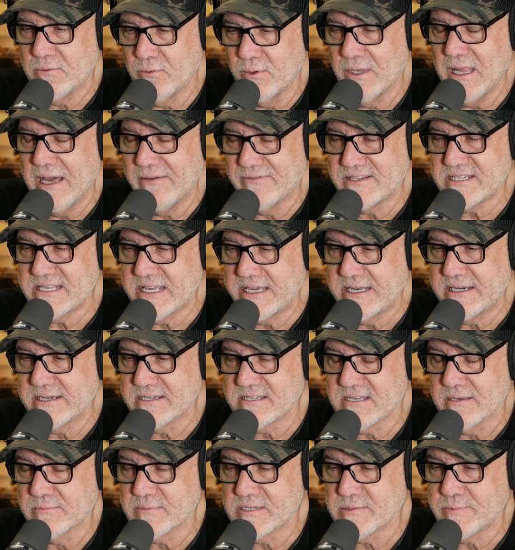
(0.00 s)
We'll obviously get into
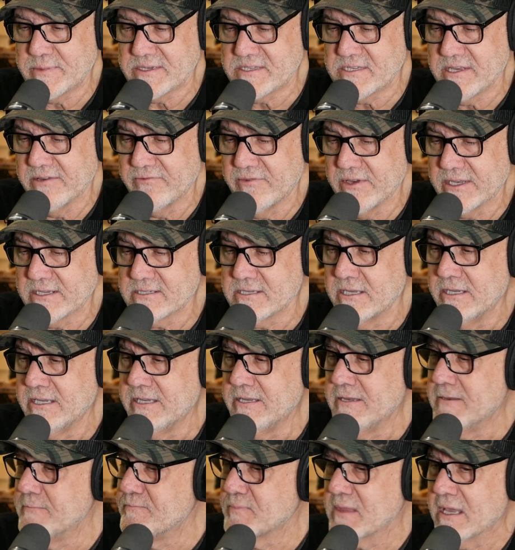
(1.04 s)
some specifics.
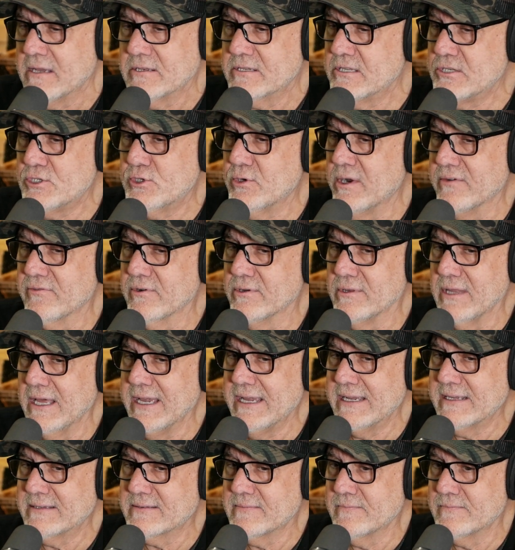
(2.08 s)
Did you
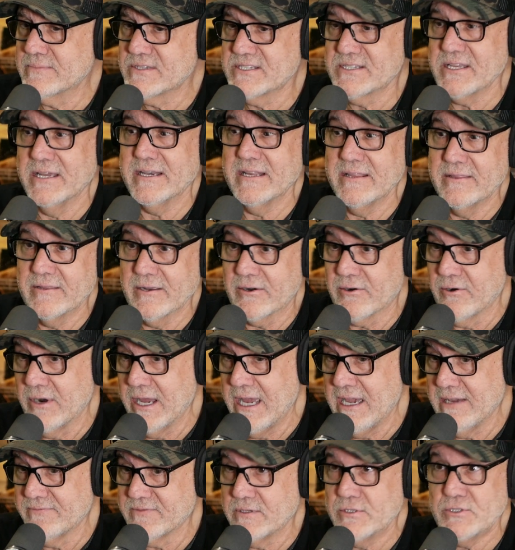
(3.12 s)
ever study the
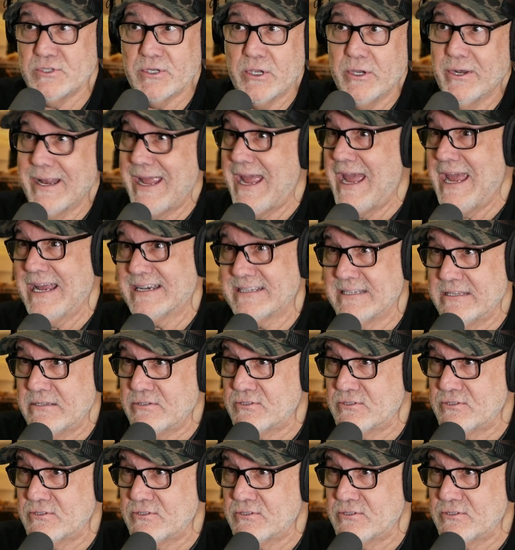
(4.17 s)
craft? Did you go to acting